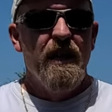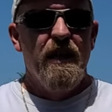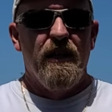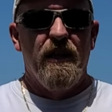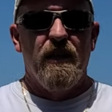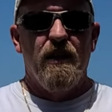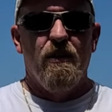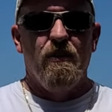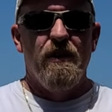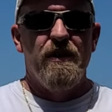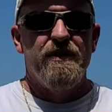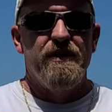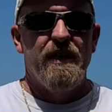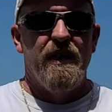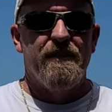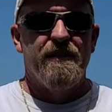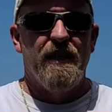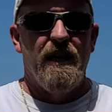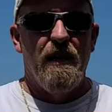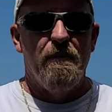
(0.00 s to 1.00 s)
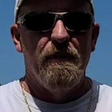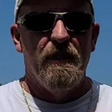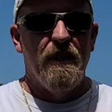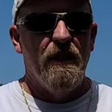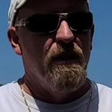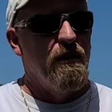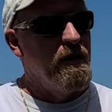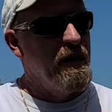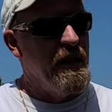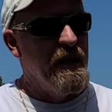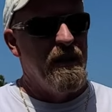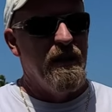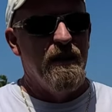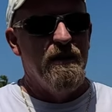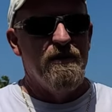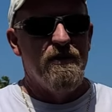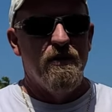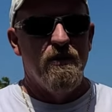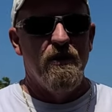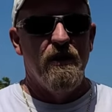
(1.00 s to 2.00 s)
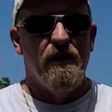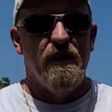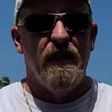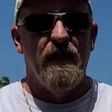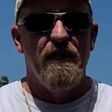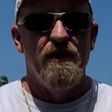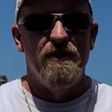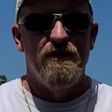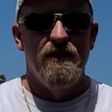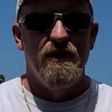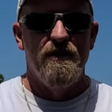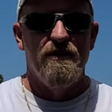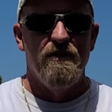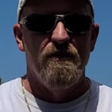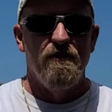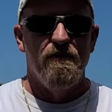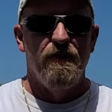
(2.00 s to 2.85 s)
You know, it's that time of year. It is hurricane season,